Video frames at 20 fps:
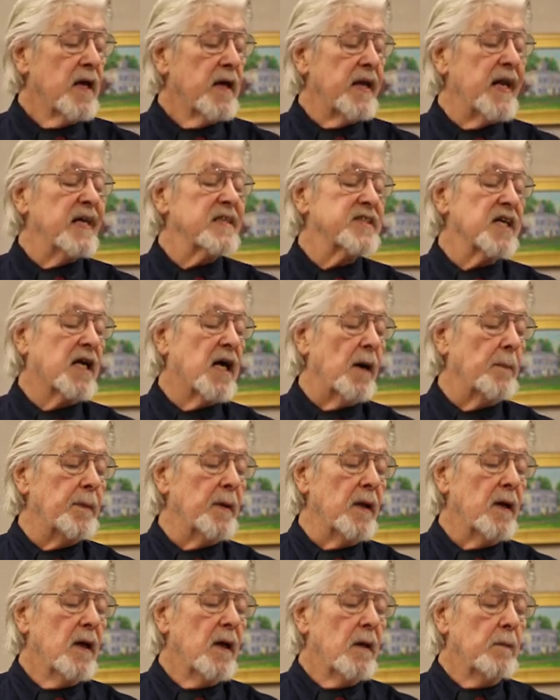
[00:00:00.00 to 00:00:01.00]
And there's a
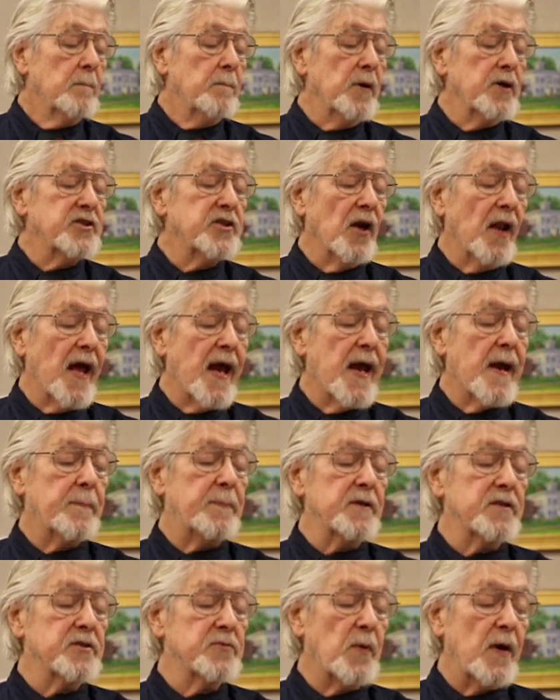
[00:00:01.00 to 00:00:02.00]
couple of bushel
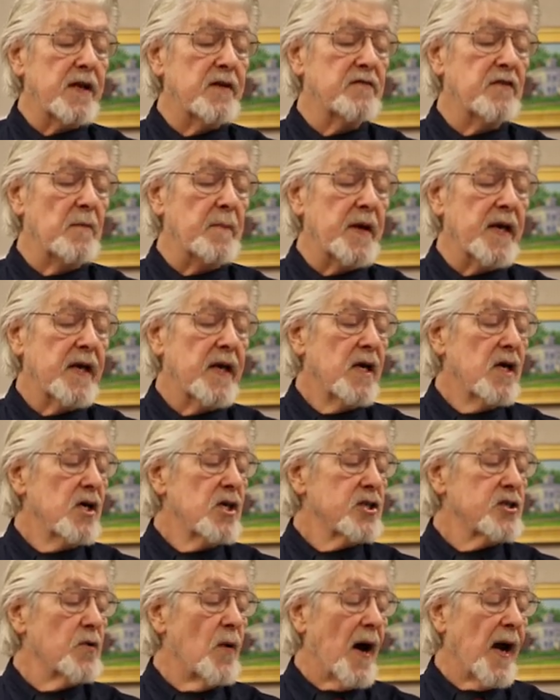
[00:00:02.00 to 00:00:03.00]
hampers waiting for me,
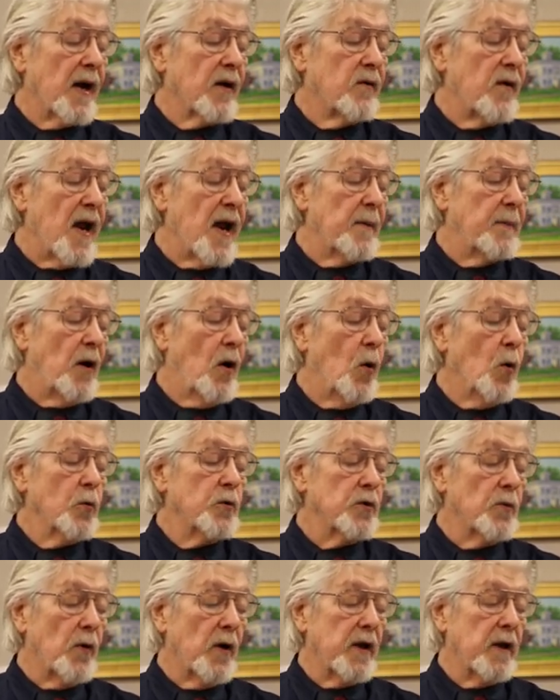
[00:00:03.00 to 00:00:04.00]
so I grab a
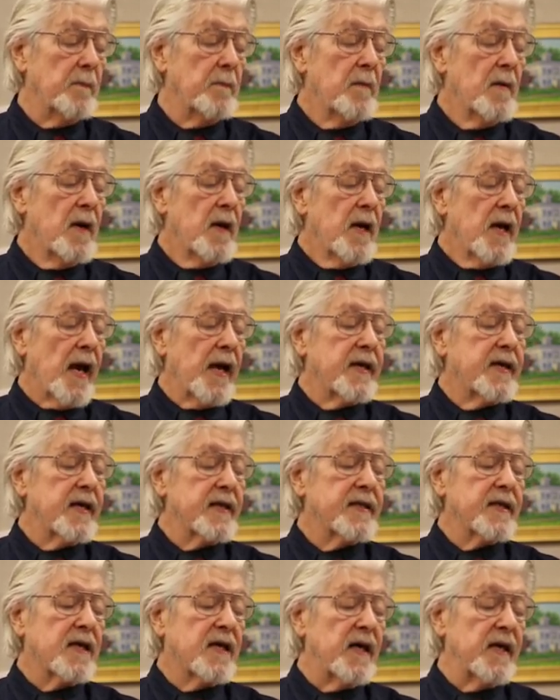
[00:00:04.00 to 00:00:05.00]
hold of one of them and
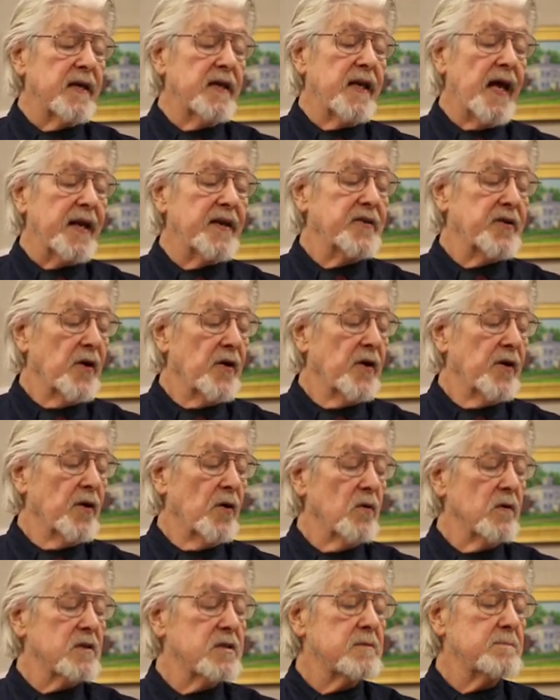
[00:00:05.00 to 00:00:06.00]
get to cutting that darn
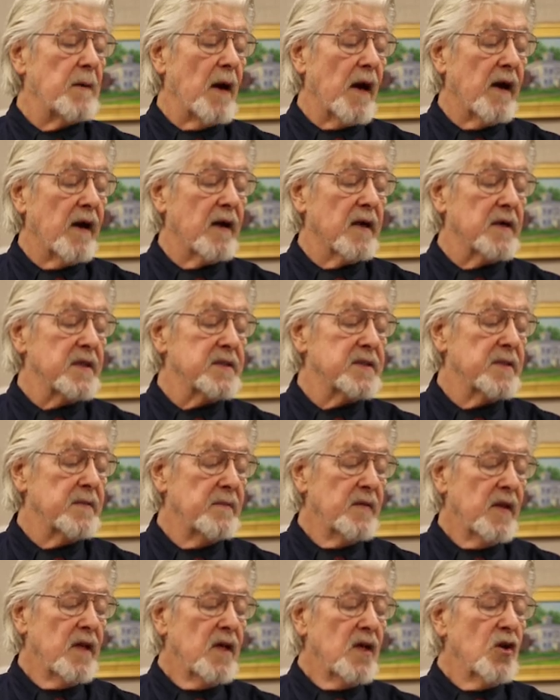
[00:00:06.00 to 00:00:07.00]
old asparagus.
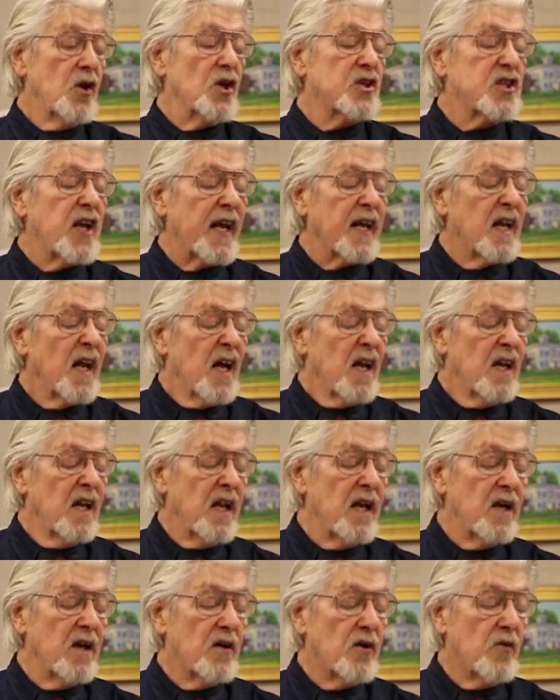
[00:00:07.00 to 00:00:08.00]
Looks like
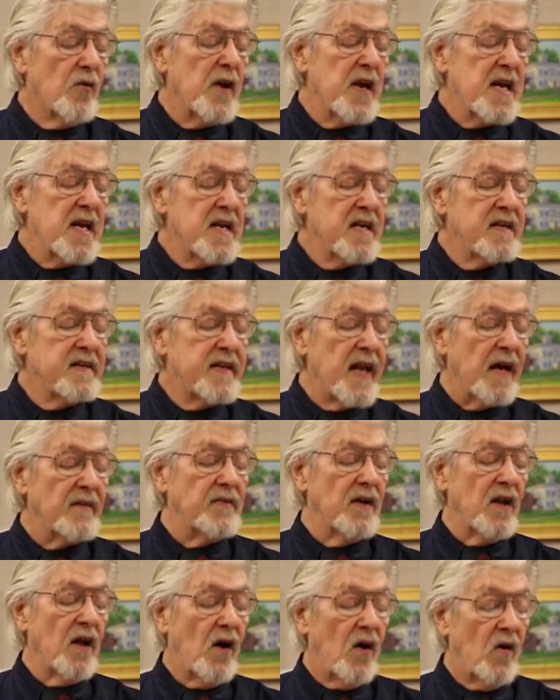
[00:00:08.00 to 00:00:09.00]
little green
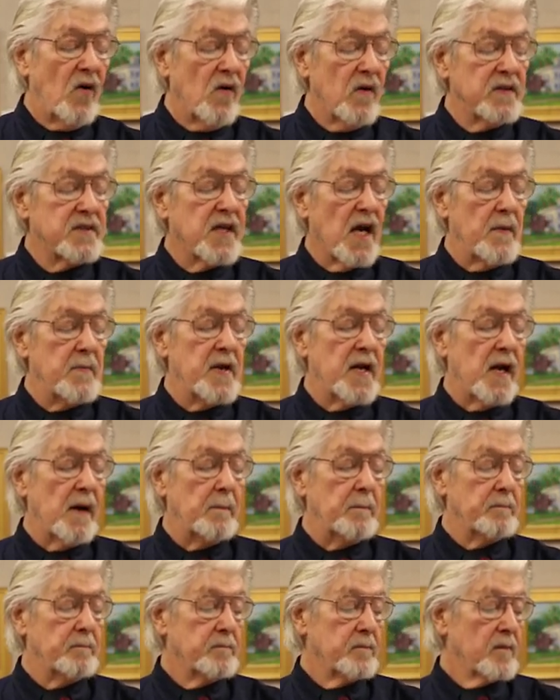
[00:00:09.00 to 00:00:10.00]
devil horns coming
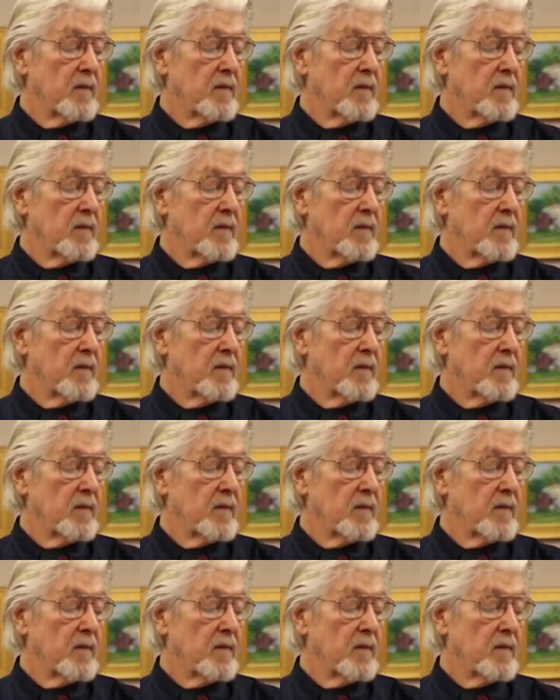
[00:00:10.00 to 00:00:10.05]
up.